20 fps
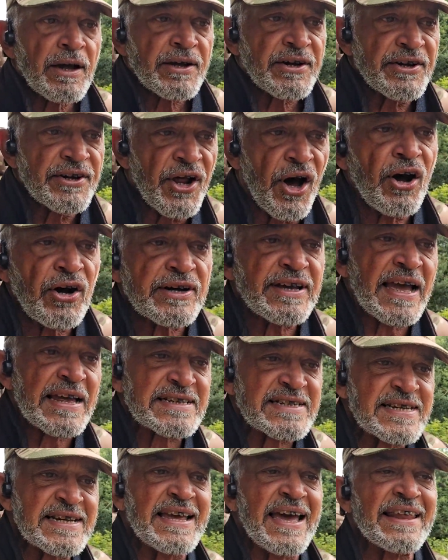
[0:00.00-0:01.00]
cannot
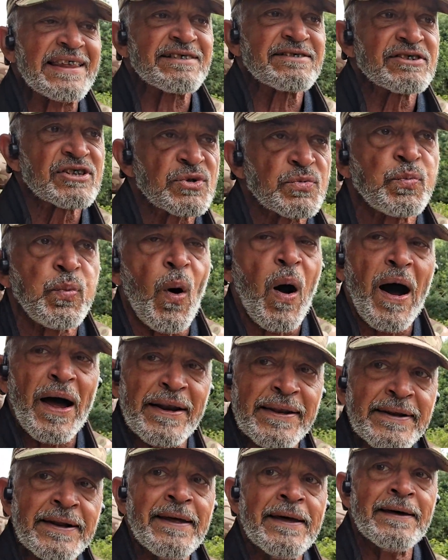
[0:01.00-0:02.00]
get together as
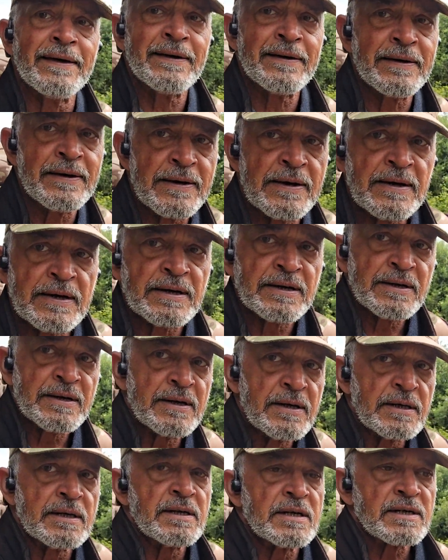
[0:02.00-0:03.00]
one
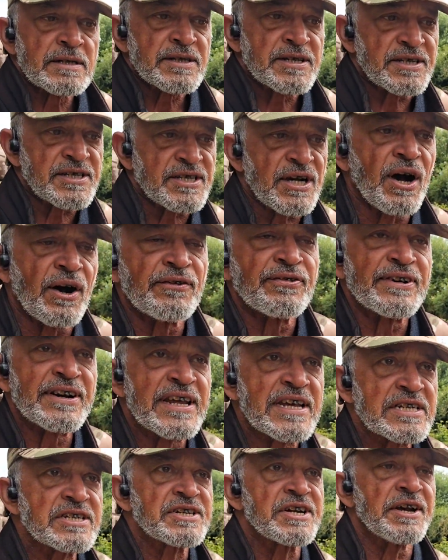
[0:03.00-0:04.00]
to solve an
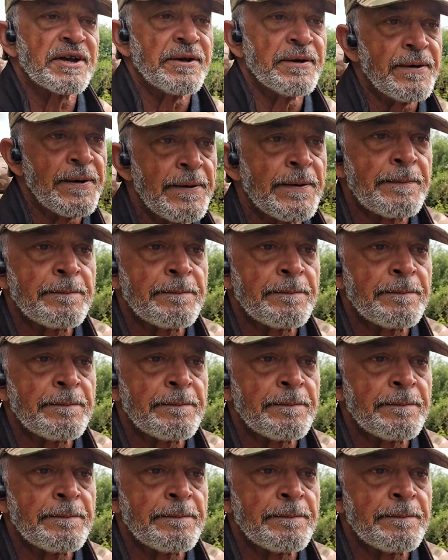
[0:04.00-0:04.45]
issue?